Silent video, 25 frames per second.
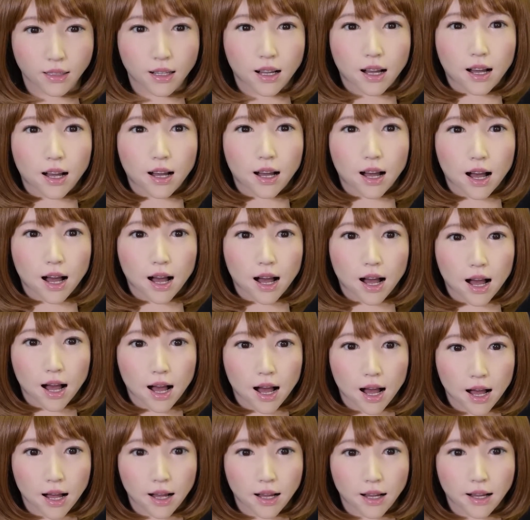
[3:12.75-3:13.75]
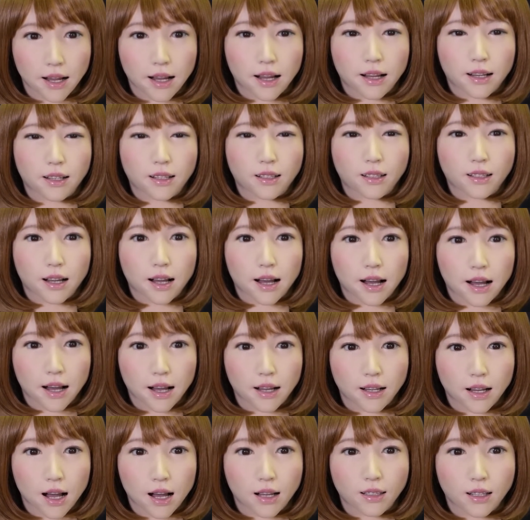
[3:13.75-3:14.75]
Which at the very least, is
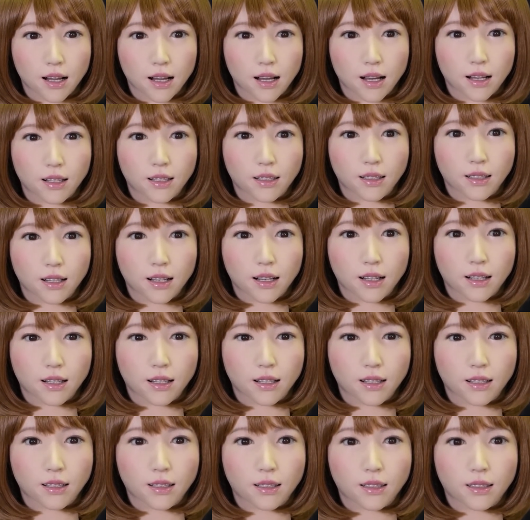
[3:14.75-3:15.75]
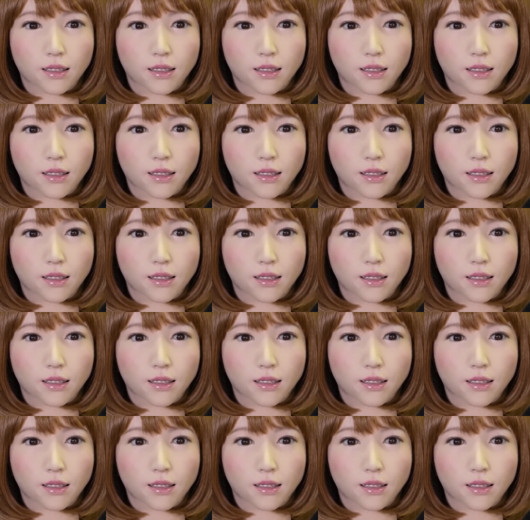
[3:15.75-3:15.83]
a comforting thought.